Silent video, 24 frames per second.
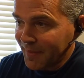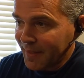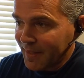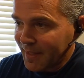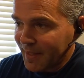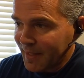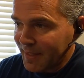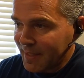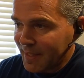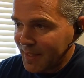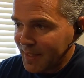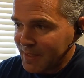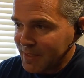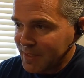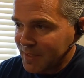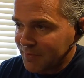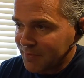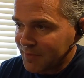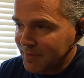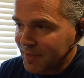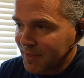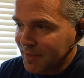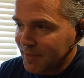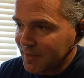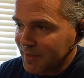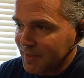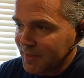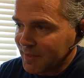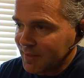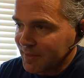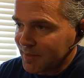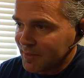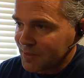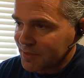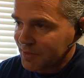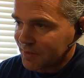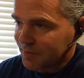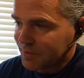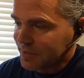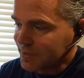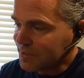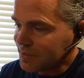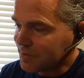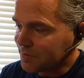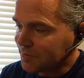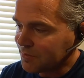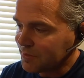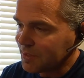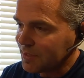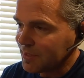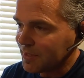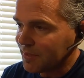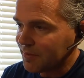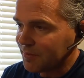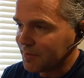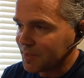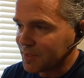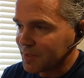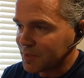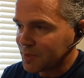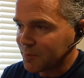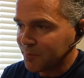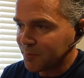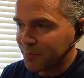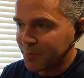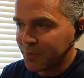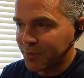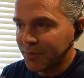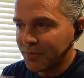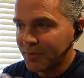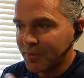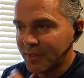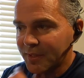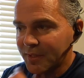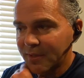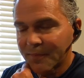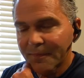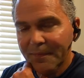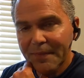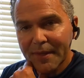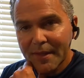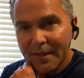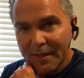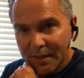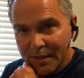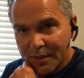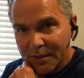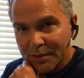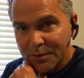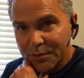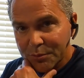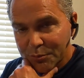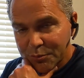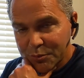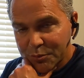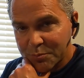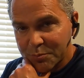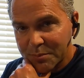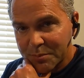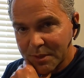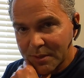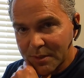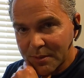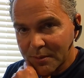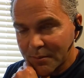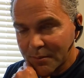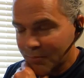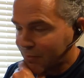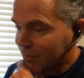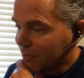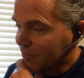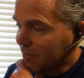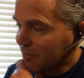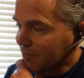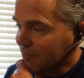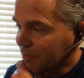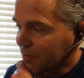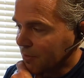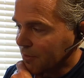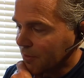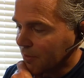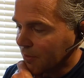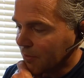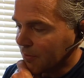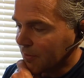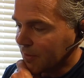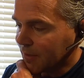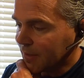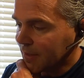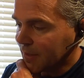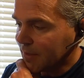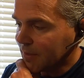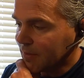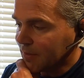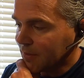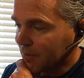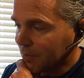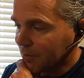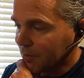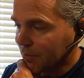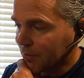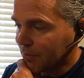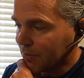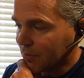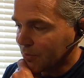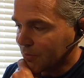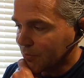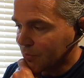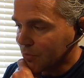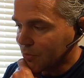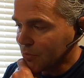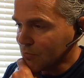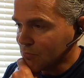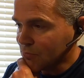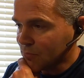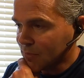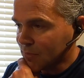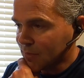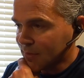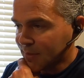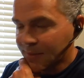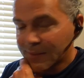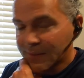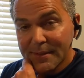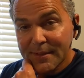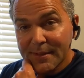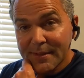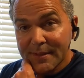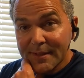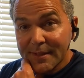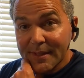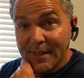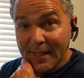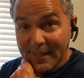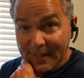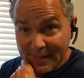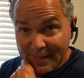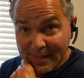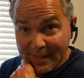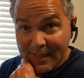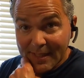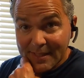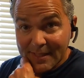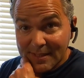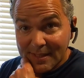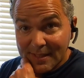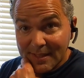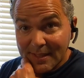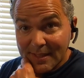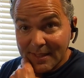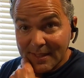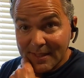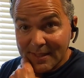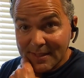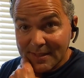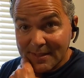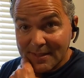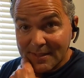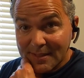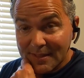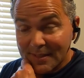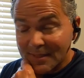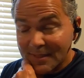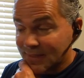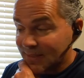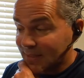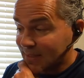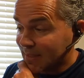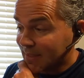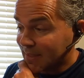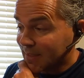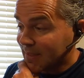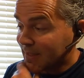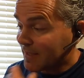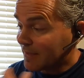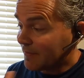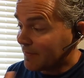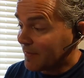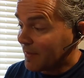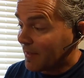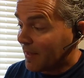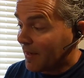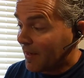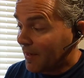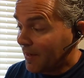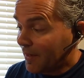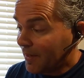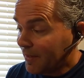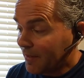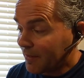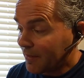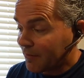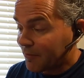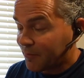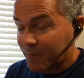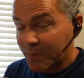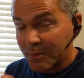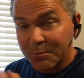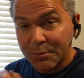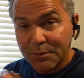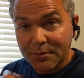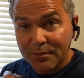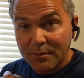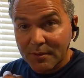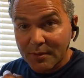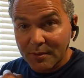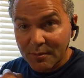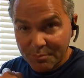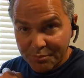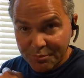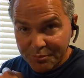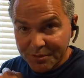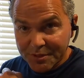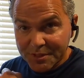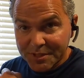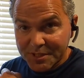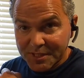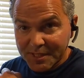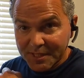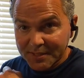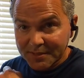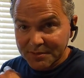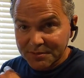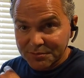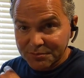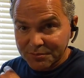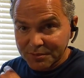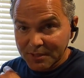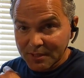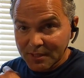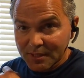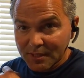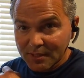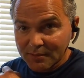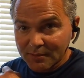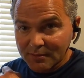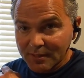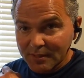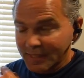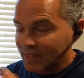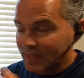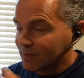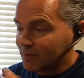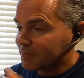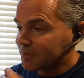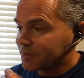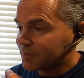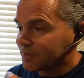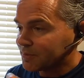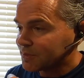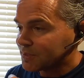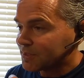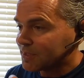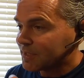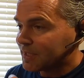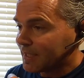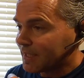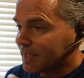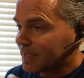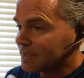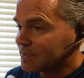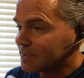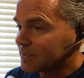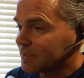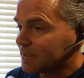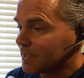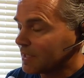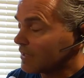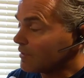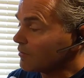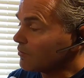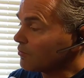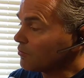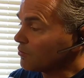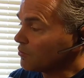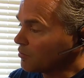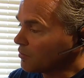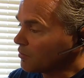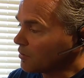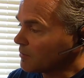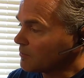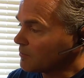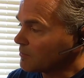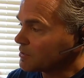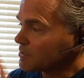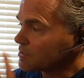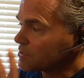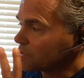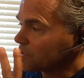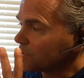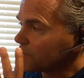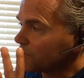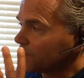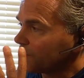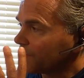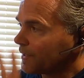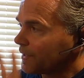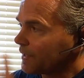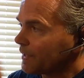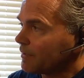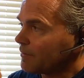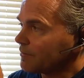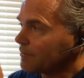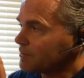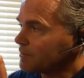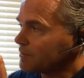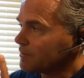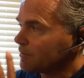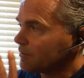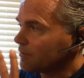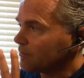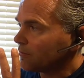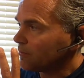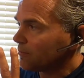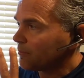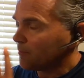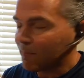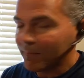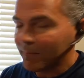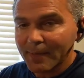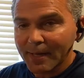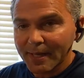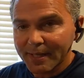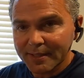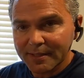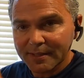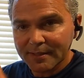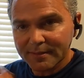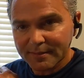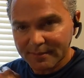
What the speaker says: And as I've done here, so this Trio is purely a USB peripheral in your room. And the nice thing is a lot of people appreciate the Trio, and because it has an enormous audio mic